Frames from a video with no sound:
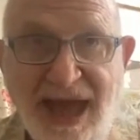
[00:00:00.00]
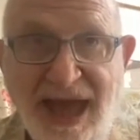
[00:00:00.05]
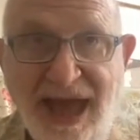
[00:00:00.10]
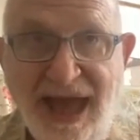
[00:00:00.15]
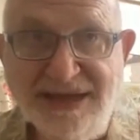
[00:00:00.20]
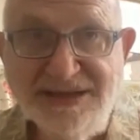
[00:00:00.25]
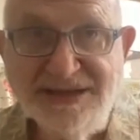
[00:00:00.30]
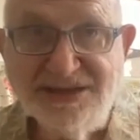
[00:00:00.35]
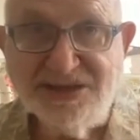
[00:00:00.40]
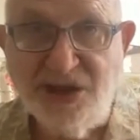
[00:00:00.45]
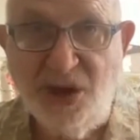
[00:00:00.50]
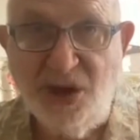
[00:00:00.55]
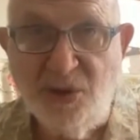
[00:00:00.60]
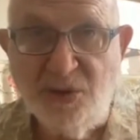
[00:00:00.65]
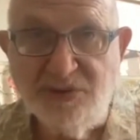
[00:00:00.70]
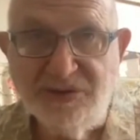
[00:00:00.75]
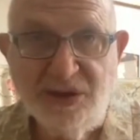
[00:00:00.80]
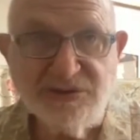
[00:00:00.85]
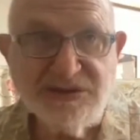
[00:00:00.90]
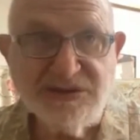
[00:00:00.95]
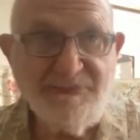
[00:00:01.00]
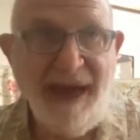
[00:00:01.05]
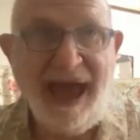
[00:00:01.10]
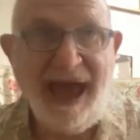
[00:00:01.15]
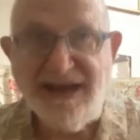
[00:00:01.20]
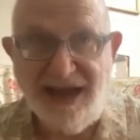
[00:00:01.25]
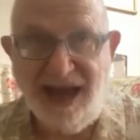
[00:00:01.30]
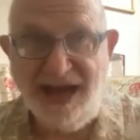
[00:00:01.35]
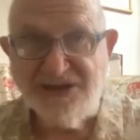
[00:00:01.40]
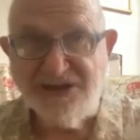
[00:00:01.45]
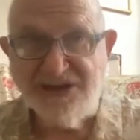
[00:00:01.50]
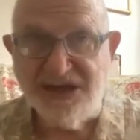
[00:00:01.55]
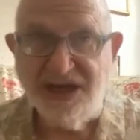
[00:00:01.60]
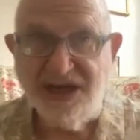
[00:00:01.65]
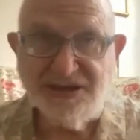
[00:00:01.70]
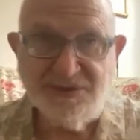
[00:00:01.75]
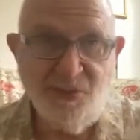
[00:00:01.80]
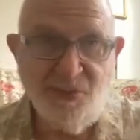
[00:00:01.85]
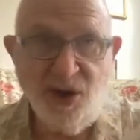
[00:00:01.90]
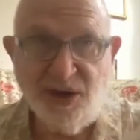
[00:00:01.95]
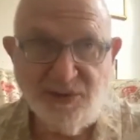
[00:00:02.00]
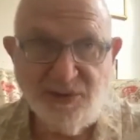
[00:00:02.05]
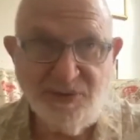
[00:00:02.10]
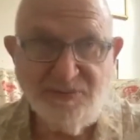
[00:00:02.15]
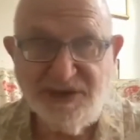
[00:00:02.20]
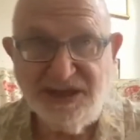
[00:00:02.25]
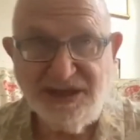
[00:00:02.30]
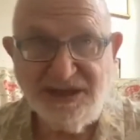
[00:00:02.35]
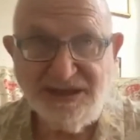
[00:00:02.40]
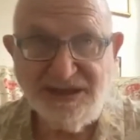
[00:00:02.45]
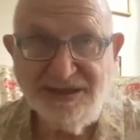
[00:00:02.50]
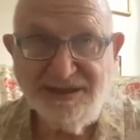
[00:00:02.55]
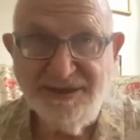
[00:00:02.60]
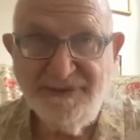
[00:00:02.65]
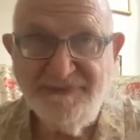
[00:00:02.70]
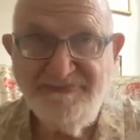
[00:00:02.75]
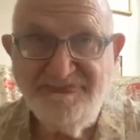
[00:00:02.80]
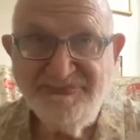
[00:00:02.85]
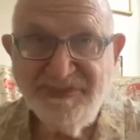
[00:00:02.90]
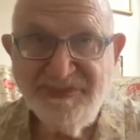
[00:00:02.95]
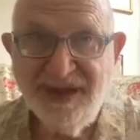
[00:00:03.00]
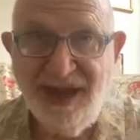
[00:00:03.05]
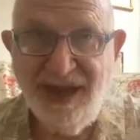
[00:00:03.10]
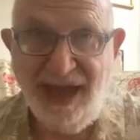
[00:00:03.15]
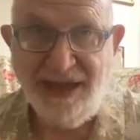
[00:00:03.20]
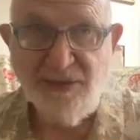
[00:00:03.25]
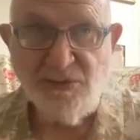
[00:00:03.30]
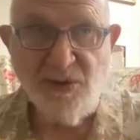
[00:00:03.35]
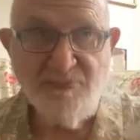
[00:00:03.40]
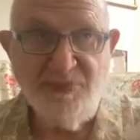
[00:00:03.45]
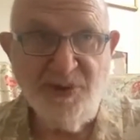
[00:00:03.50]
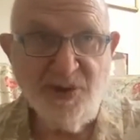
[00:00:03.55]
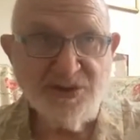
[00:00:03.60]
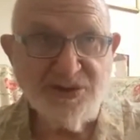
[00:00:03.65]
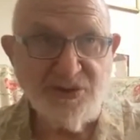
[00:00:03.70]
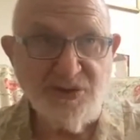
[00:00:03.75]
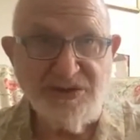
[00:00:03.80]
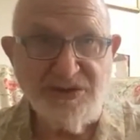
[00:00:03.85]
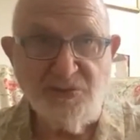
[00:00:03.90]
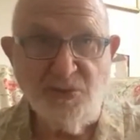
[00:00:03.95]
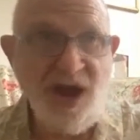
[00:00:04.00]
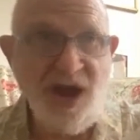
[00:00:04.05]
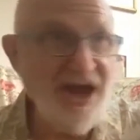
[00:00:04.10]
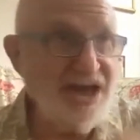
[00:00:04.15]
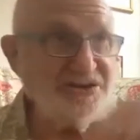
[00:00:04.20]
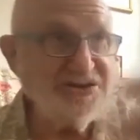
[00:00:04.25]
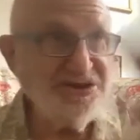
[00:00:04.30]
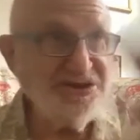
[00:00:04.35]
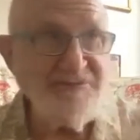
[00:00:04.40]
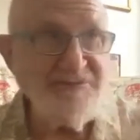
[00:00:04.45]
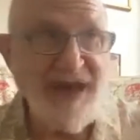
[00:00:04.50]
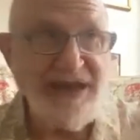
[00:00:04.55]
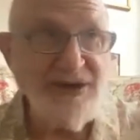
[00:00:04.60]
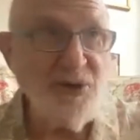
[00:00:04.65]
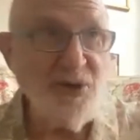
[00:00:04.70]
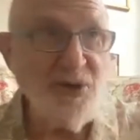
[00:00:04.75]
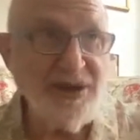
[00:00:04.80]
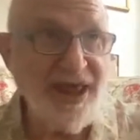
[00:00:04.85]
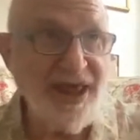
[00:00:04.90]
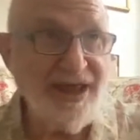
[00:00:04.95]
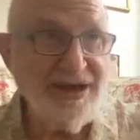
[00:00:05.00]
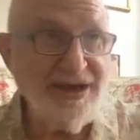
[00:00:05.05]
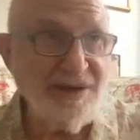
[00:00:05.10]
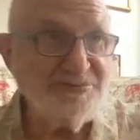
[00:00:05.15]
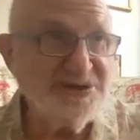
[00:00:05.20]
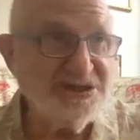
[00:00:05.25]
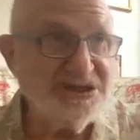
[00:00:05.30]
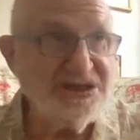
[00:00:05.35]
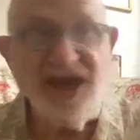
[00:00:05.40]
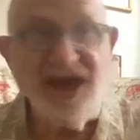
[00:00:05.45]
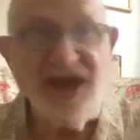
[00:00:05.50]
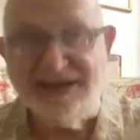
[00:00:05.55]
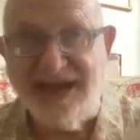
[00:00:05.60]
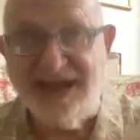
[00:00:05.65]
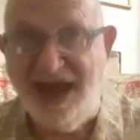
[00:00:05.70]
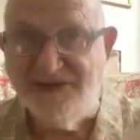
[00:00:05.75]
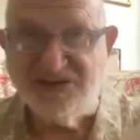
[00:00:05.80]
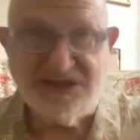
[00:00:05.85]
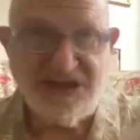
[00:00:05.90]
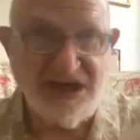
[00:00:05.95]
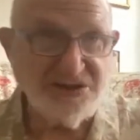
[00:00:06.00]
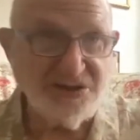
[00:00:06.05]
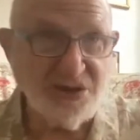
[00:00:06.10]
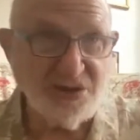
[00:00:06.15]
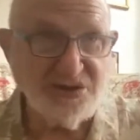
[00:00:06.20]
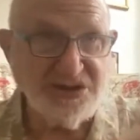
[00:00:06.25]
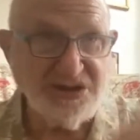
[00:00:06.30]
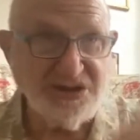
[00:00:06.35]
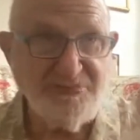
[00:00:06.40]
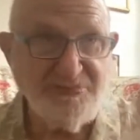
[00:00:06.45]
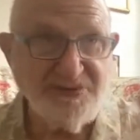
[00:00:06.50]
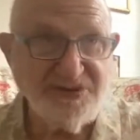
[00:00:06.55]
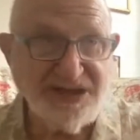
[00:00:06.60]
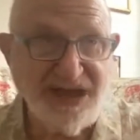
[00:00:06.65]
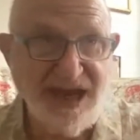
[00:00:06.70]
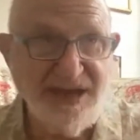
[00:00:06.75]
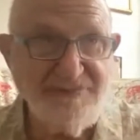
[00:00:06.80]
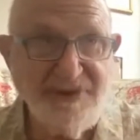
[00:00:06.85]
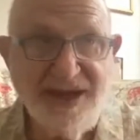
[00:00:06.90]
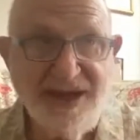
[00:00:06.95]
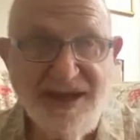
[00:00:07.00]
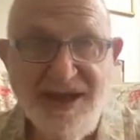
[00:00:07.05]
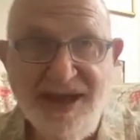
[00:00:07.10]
And so there was a backlash against Margaret Mead. And there were books written, well, she made all that up. She liked to have sex, so she present.